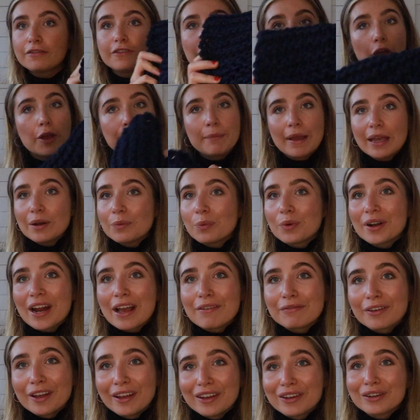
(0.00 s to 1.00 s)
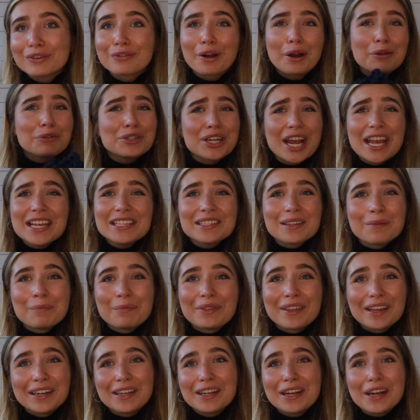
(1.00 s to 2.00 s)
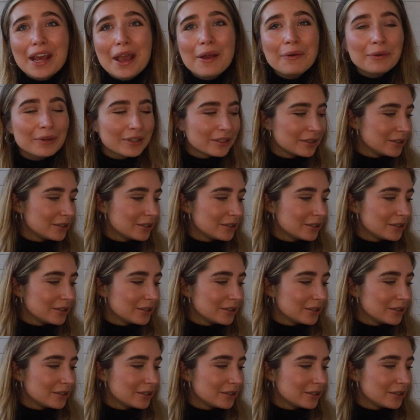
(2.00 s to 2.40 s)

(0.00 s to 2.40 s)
homemade whatever, crochet something, you know.